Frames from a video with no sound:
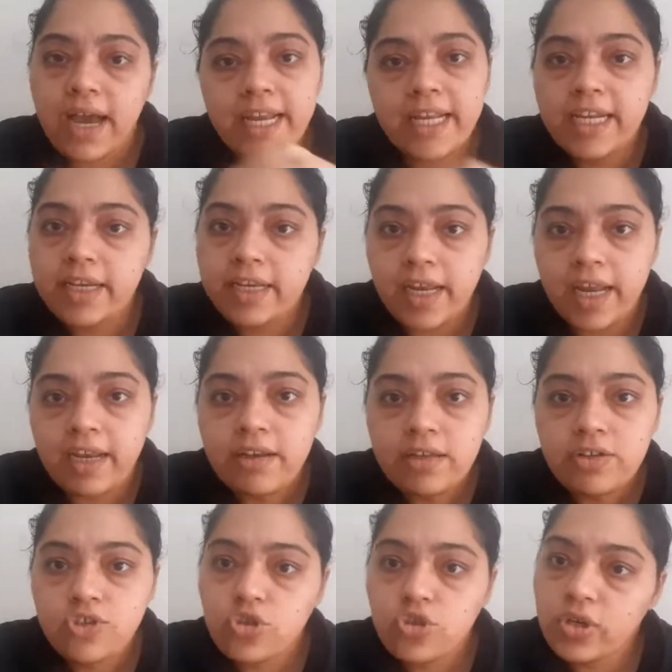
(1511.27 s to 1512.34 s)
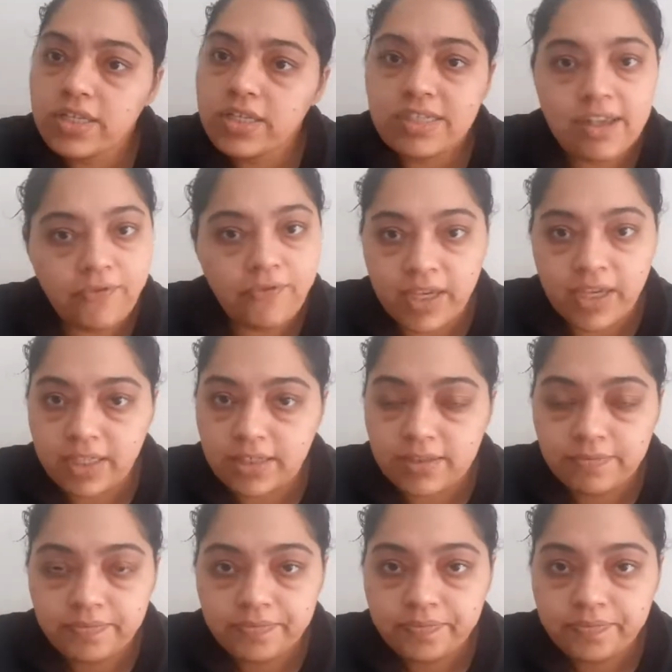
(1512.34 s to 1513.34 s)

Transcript: I need 10, so it sufficed.